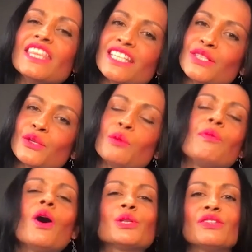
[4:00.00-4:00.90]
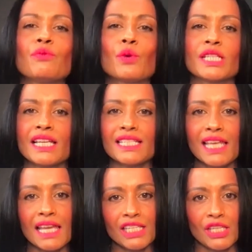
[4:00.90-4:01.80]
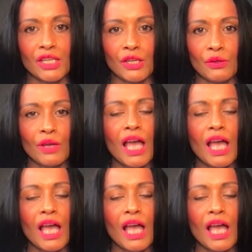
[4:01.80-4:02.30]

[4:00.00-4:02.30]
is all part of what I say to you.